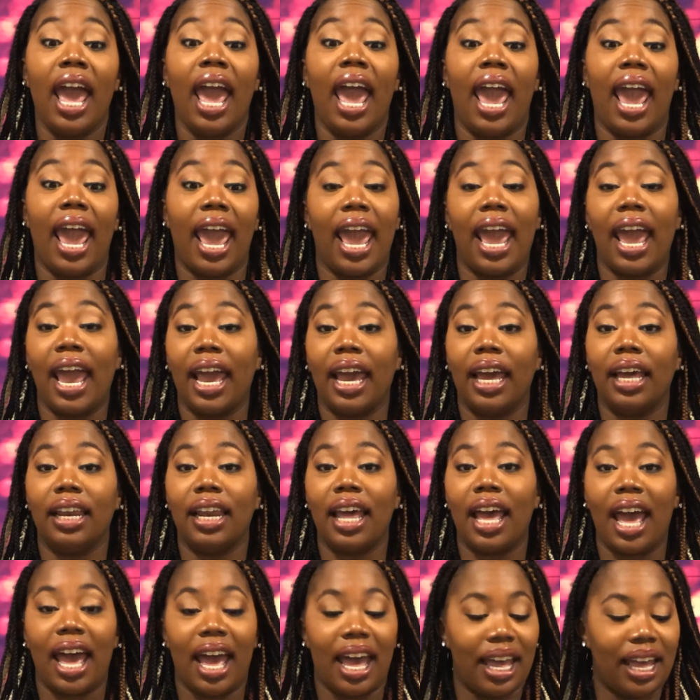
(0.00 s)
And
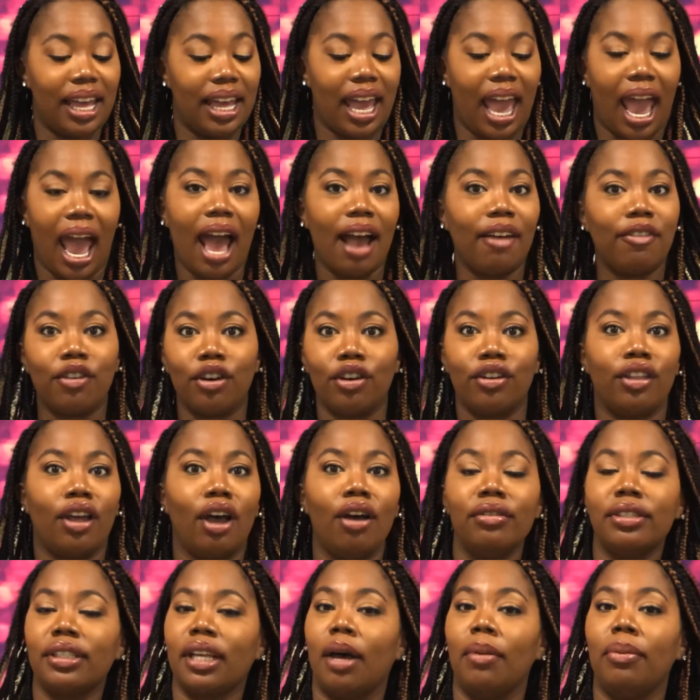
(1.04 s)
after
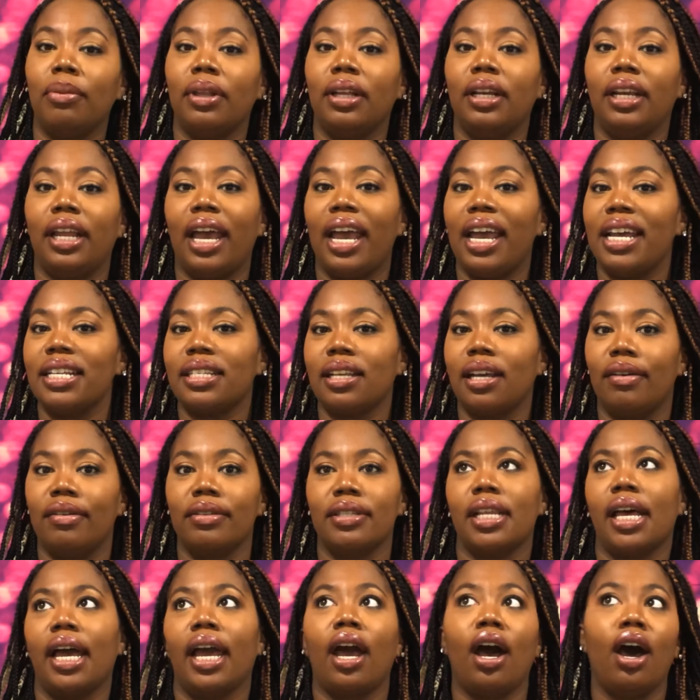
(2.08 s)
those couple of days, I was
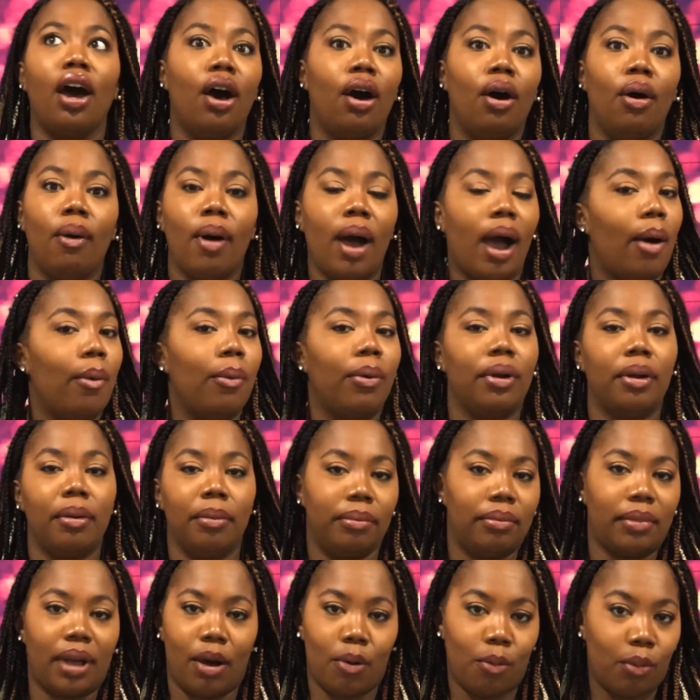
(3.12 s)
like, oh, I
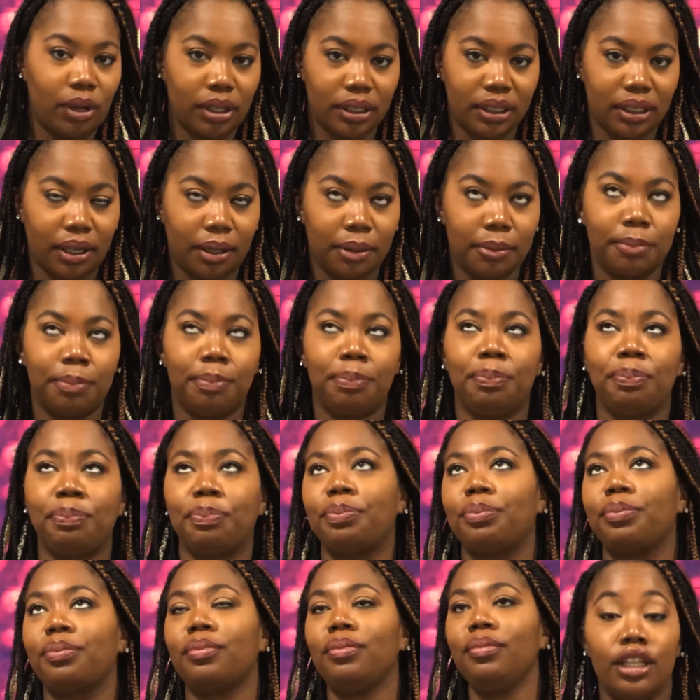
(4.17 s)
want some.
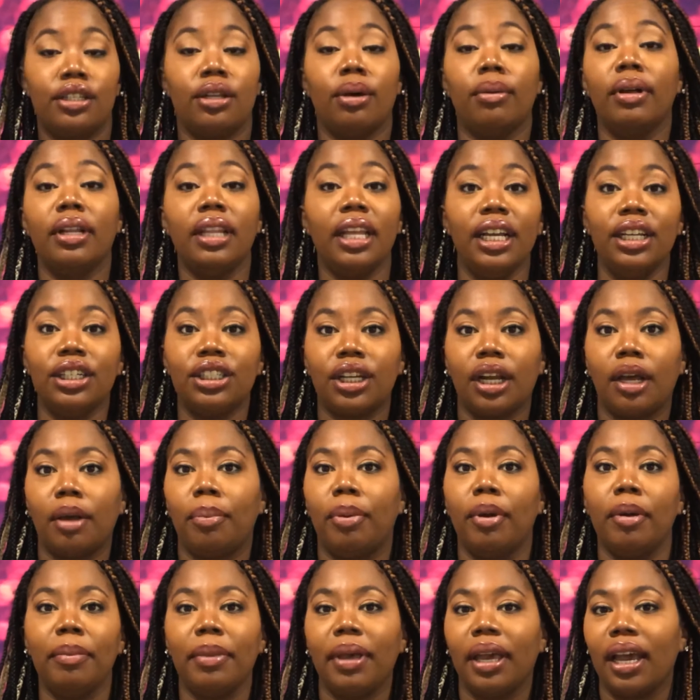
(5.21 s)
So Alicia
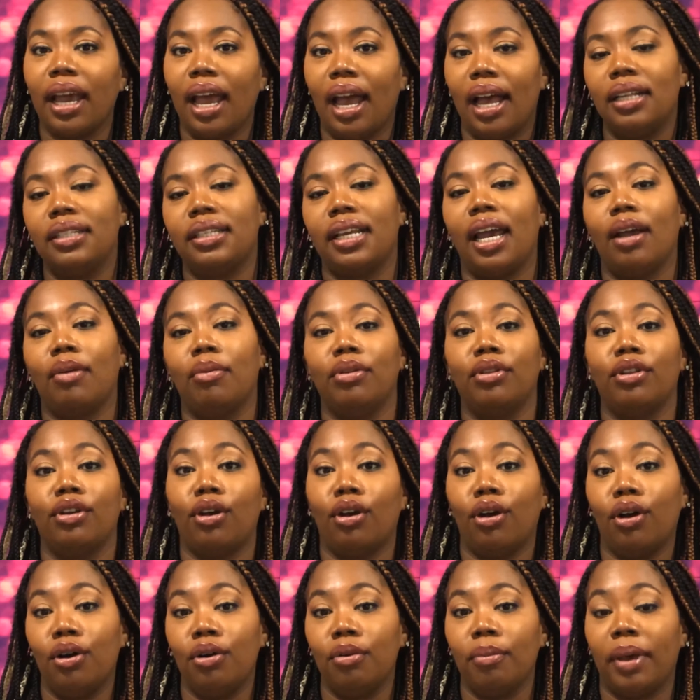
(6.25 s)
put me in contact with the
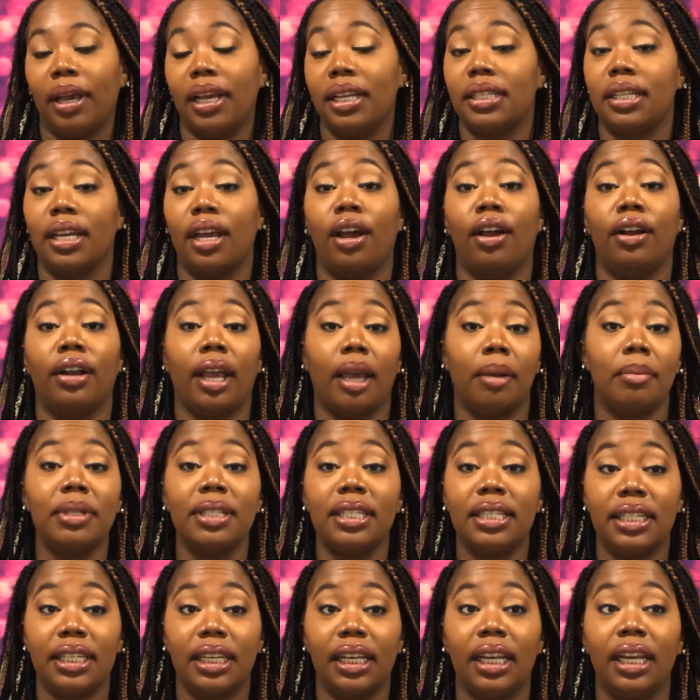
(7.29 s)
girl who makes it. Her name is
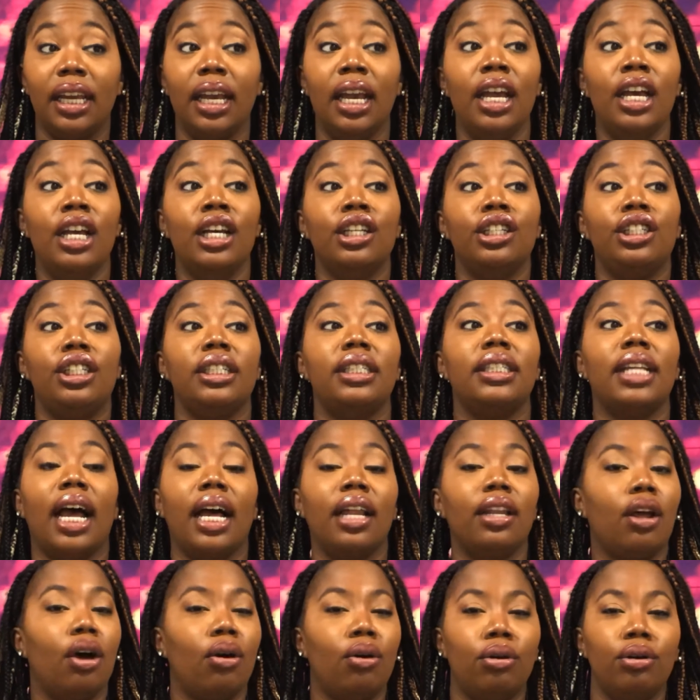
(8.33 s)
Dee. She's
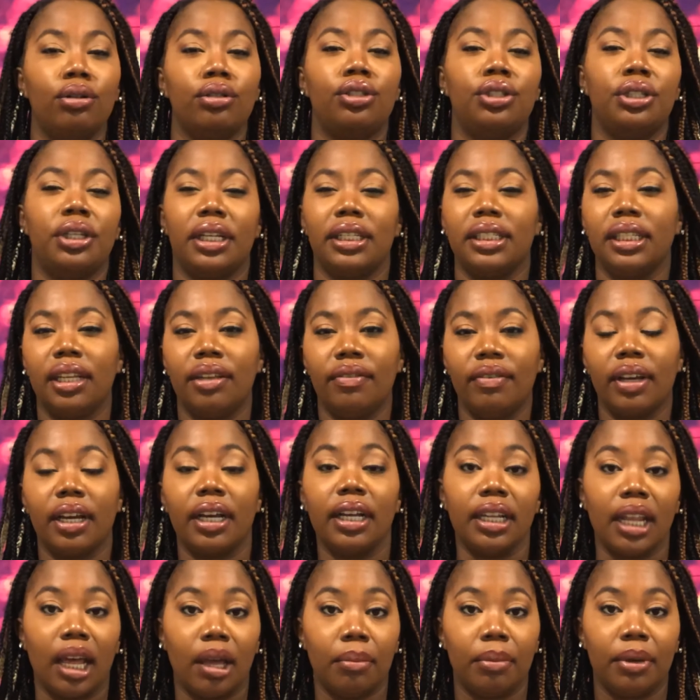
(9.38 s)
not local. She doesn't live in
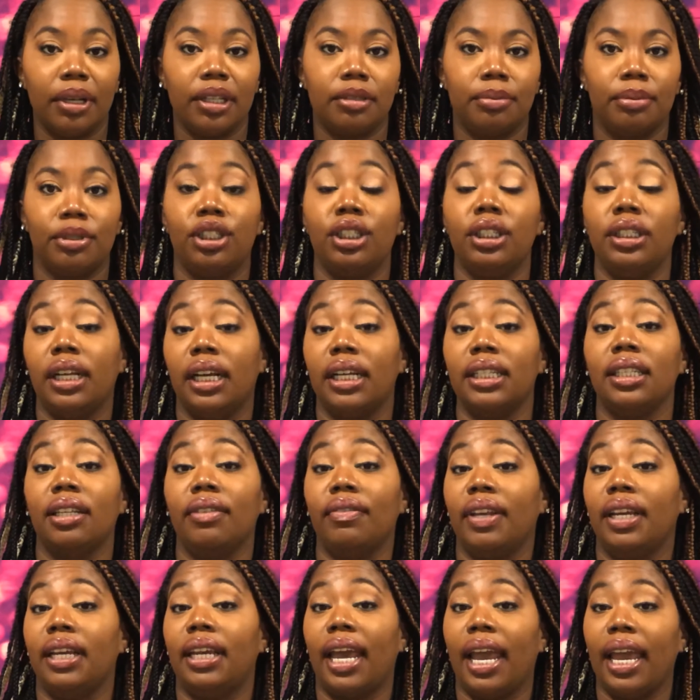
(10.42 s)
Columbus, but she does live
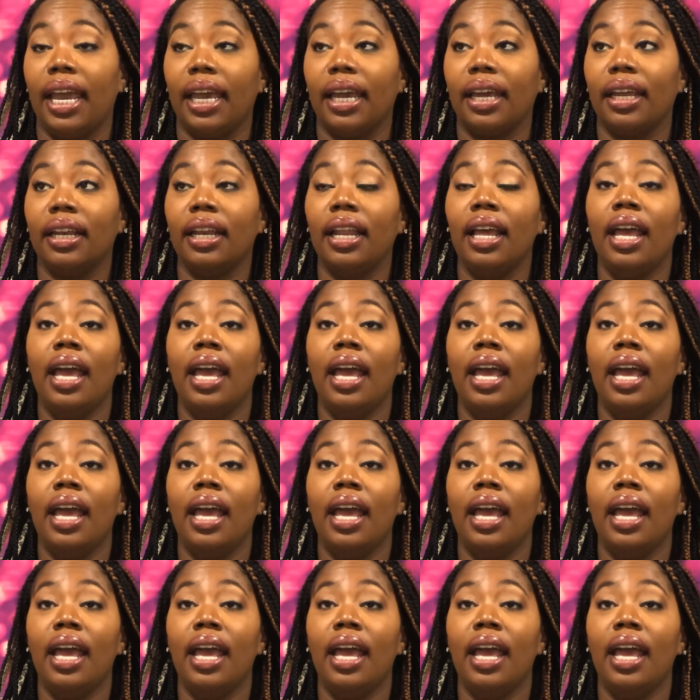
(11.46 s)
in Dayton.